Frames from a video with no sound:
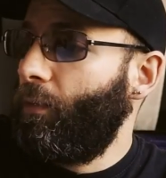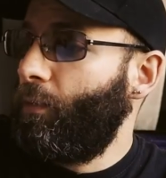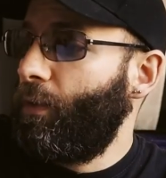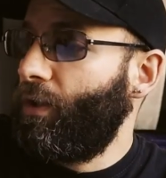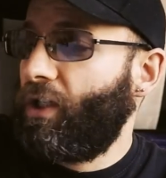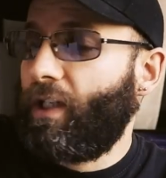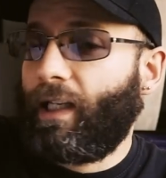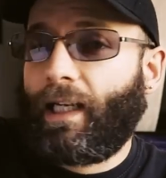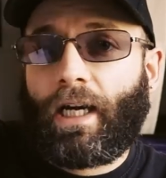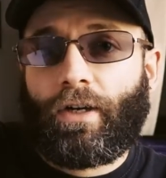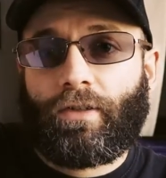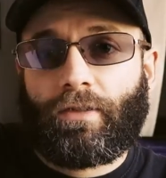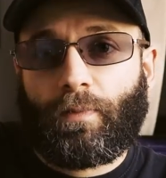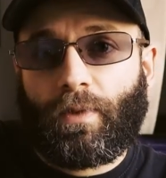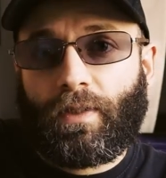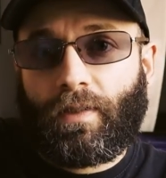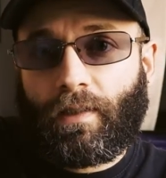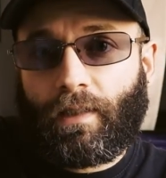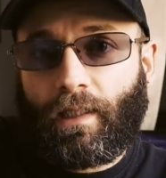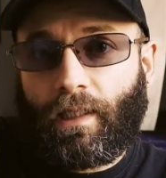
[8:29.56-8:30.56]
which allows
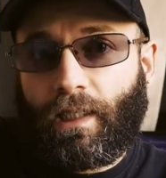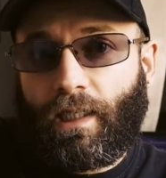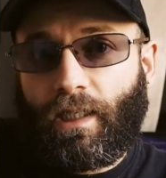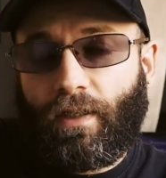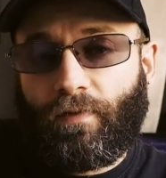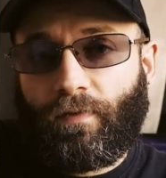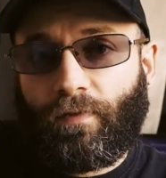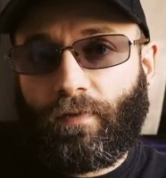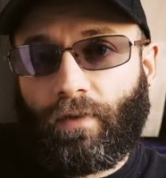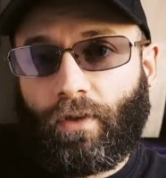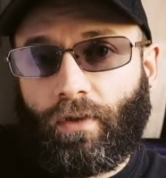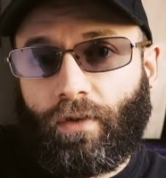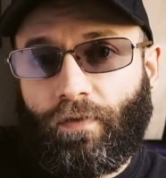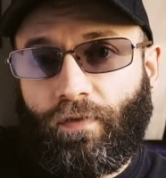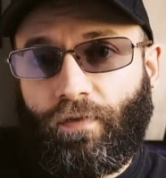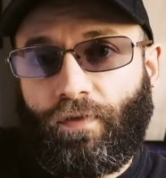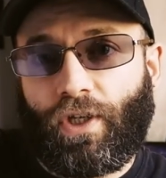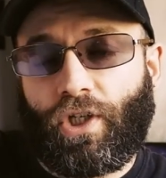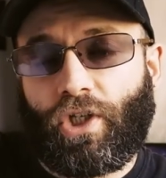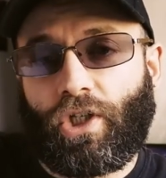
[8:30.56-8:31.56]
me to leave
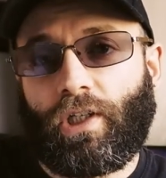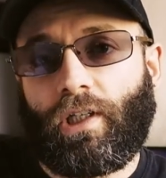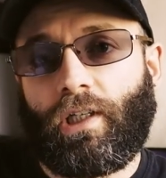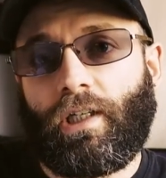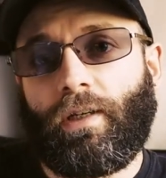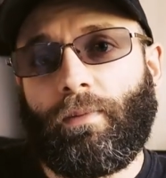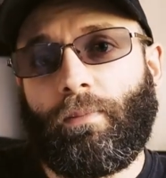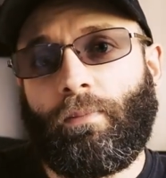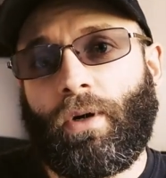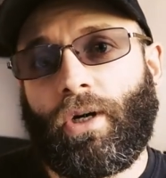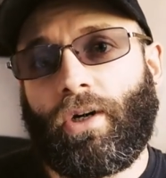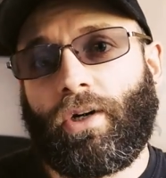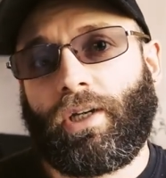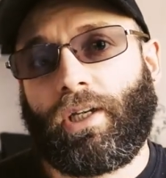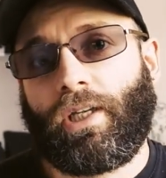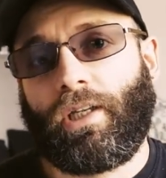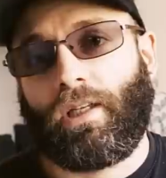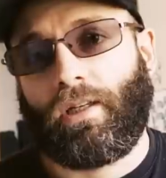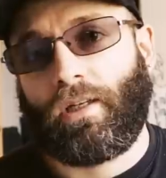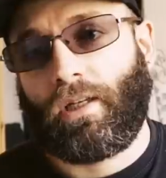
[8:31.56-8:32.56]
officially
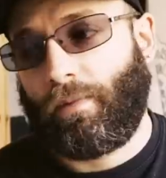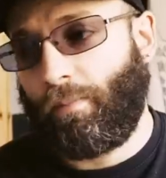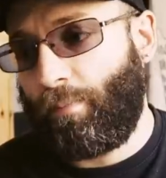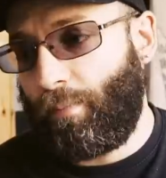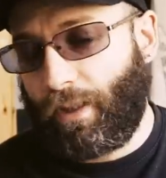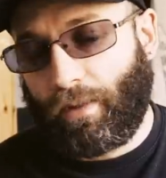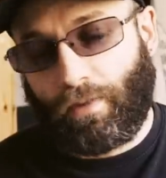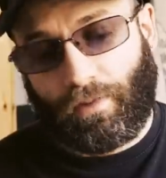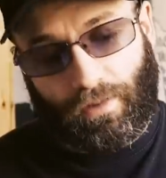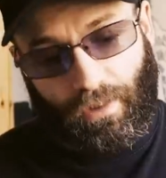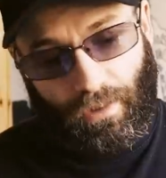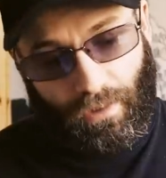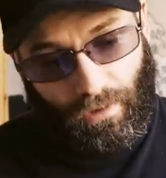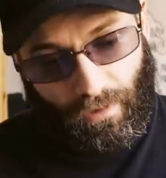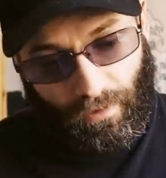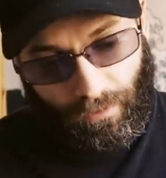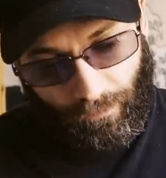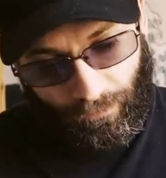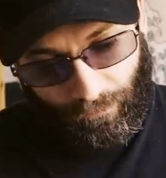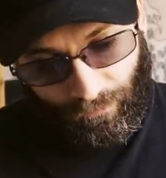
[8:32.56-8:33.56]
my
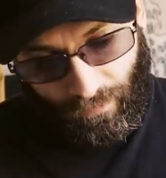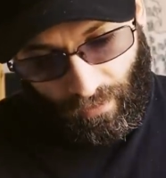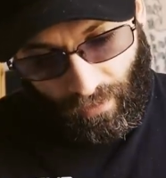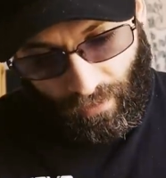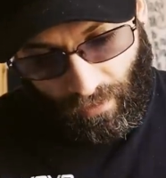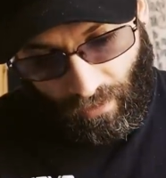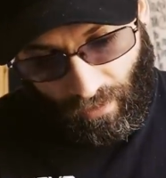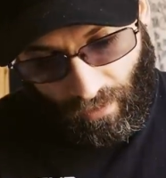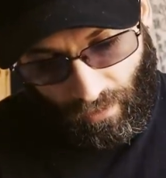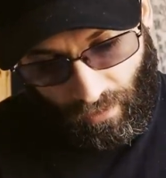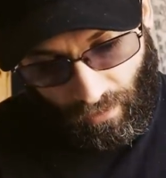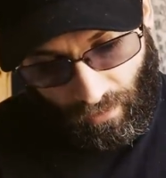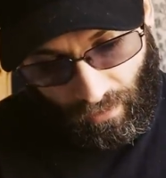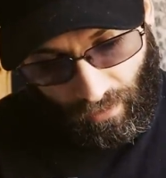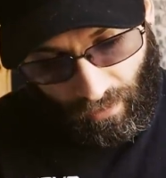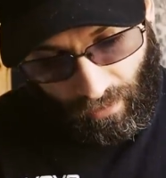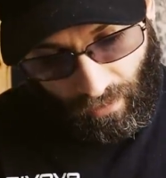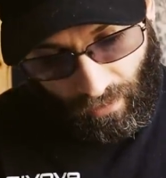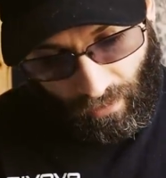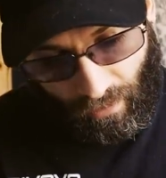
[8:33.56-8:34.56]
building.
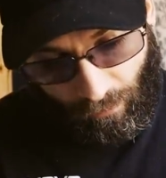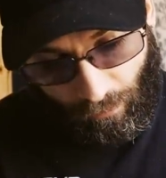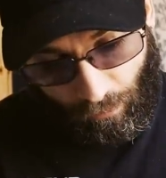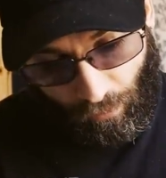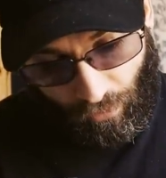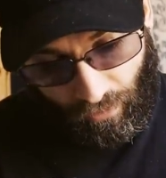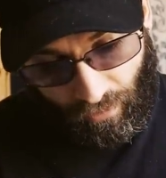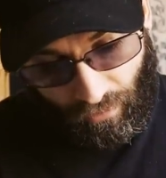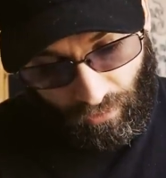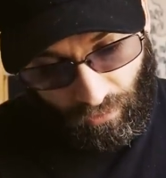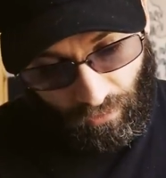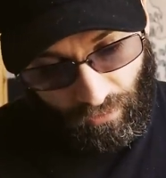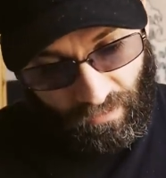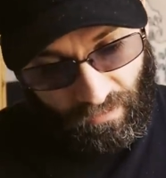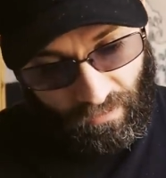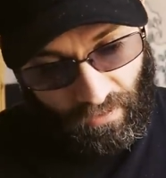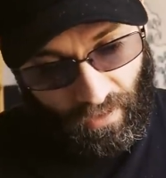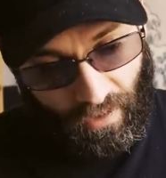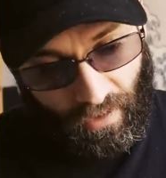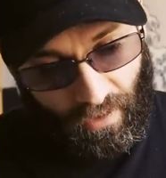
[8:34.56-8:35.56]
But it does
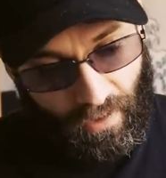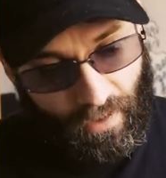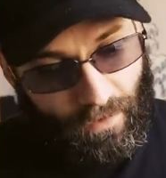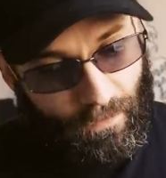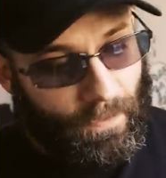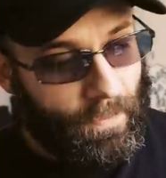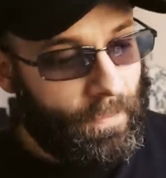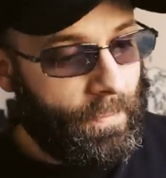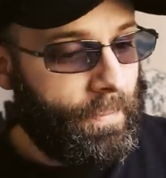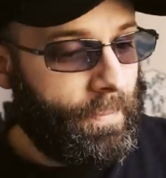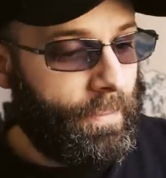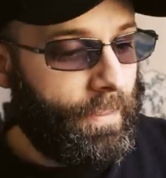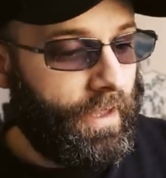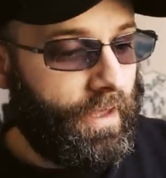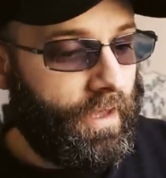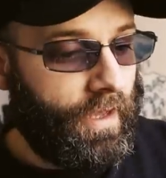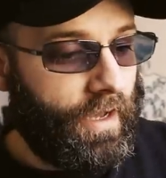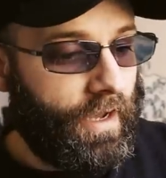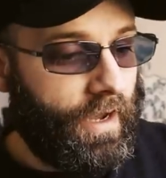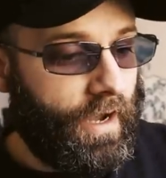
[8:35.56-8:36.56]
say,
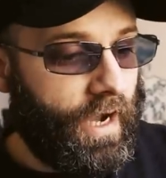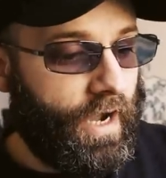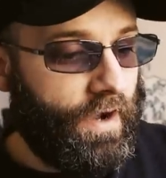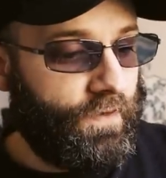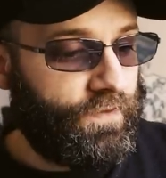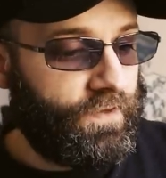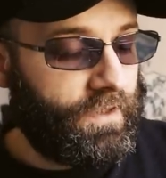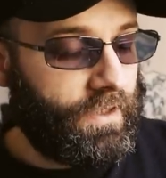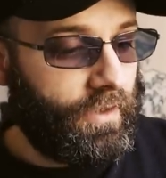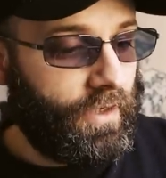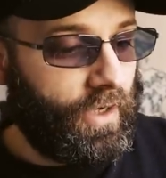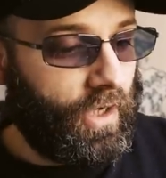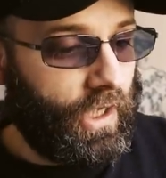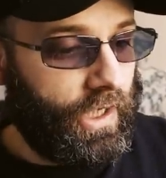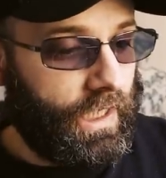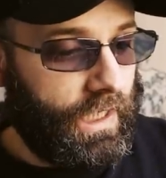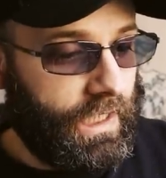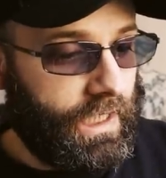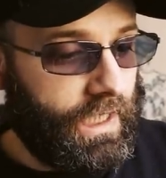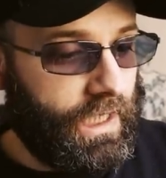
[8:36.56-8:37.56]
after
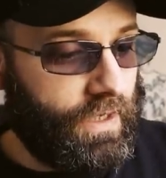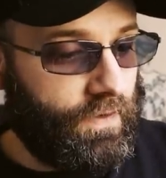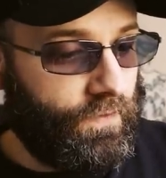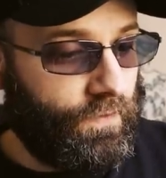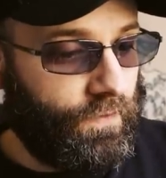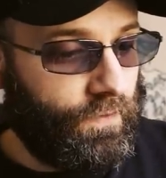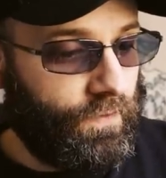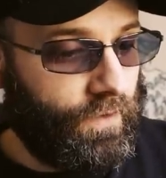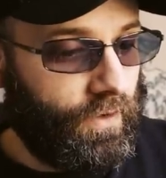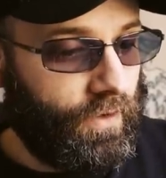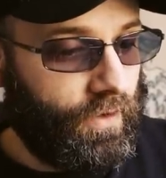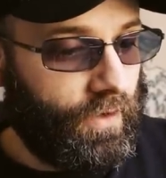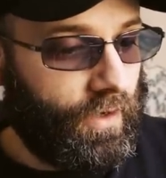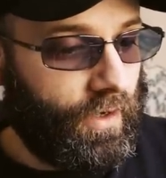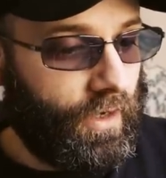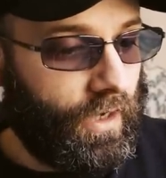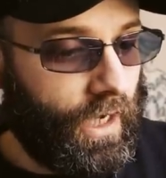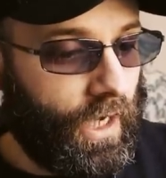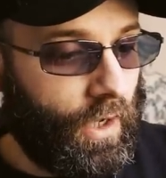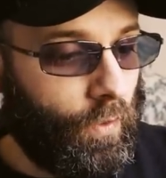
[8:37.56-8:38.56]
I leave,
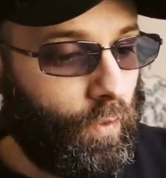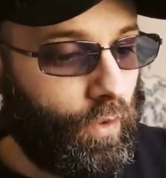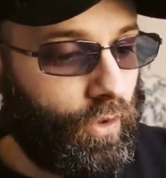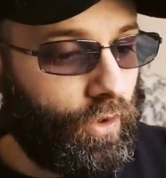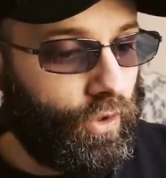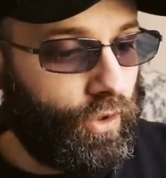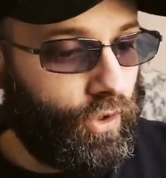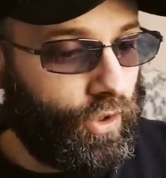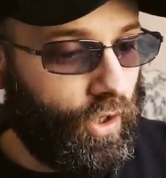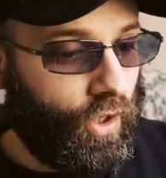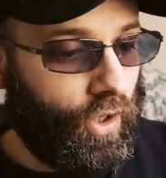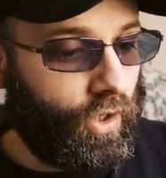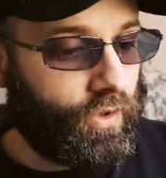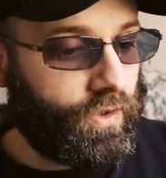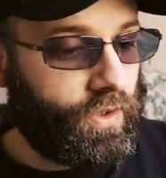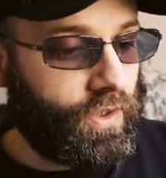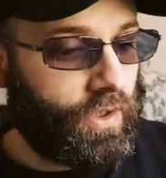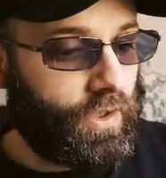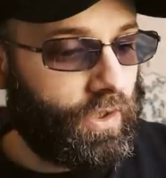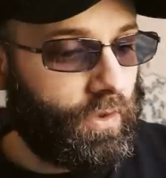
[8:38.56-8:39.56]
I will
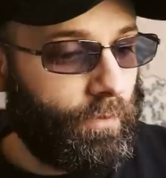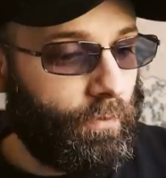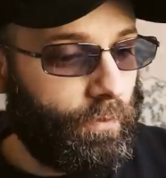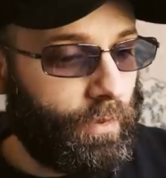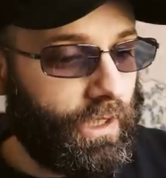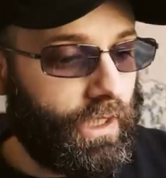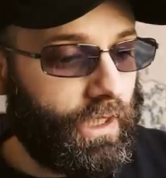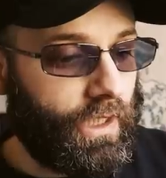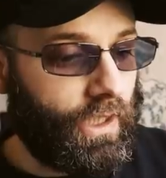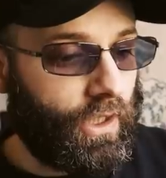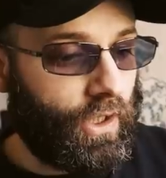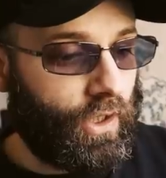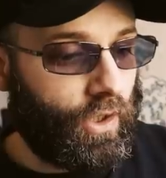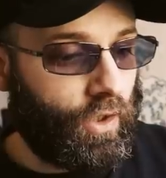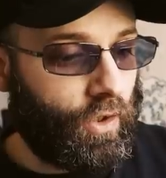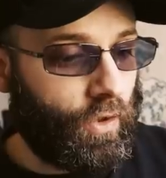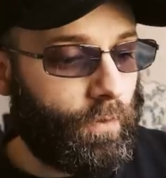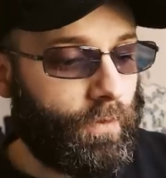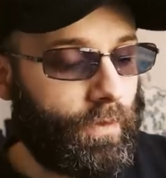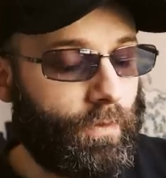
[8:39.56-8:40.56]
not be
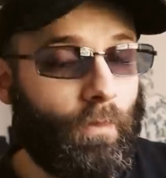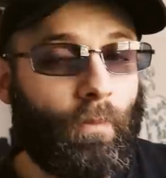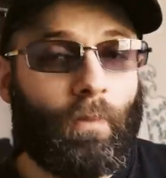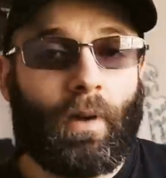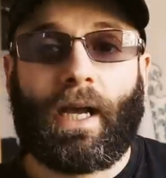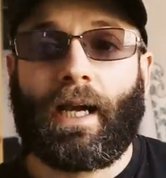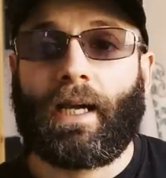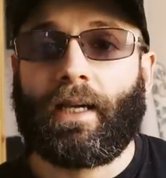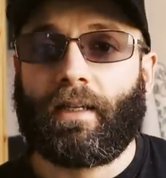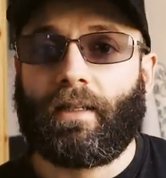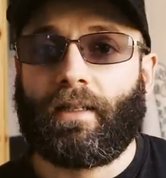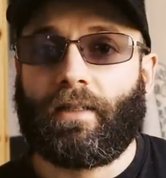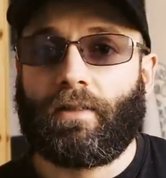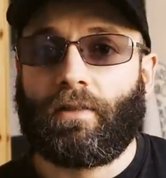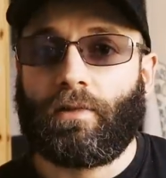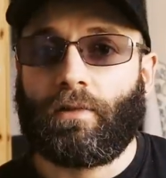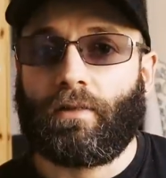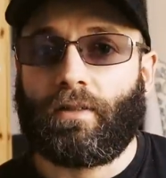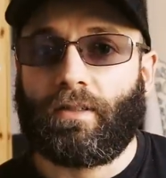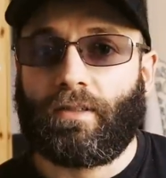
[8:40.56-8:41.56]
coming back
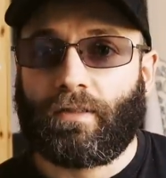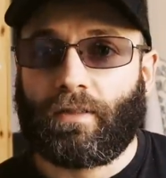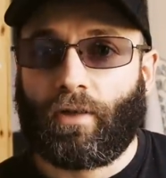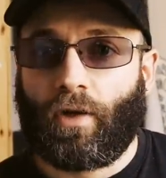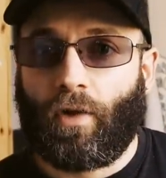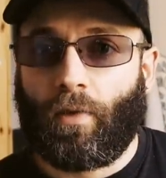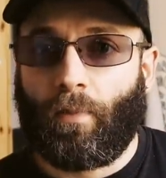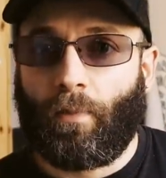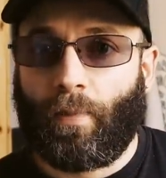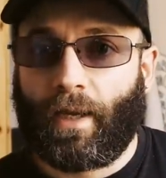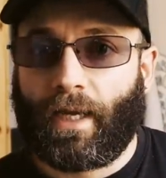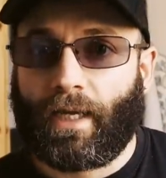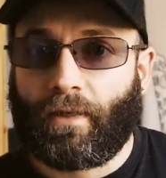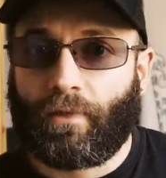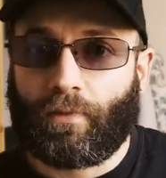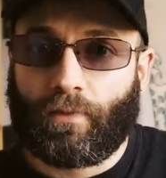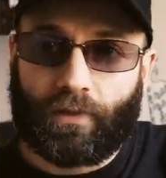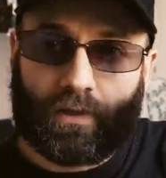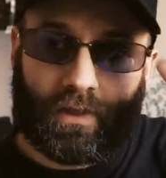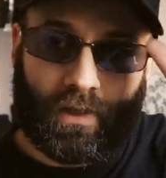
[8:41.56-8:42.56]
into this
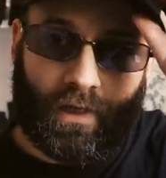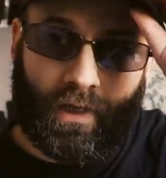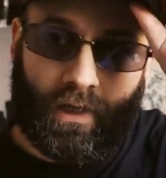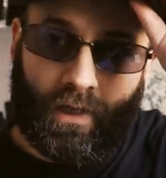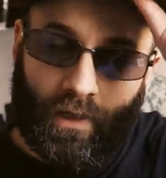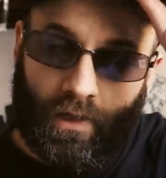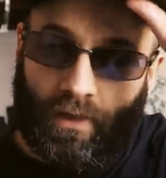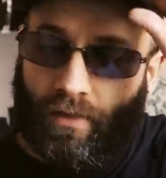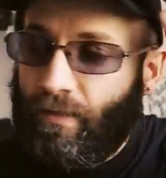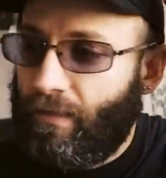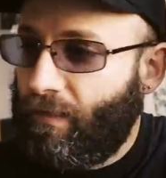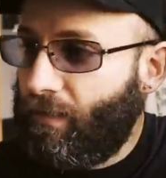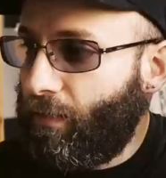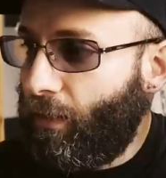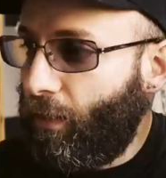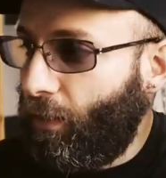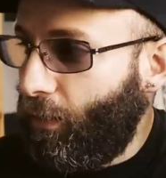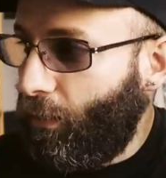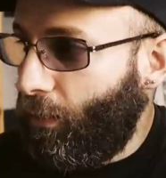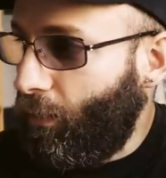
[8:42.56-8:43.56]
compound.
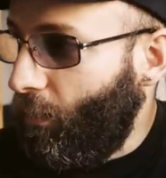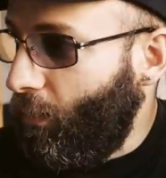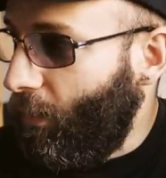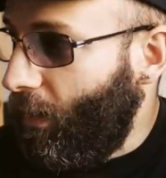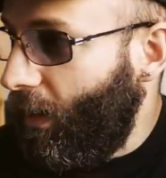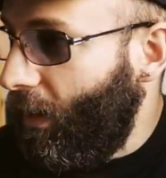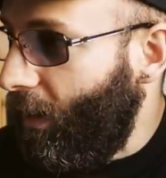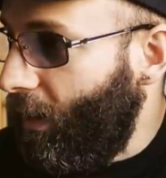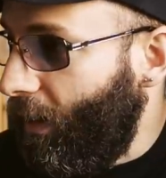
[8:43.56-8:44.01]
So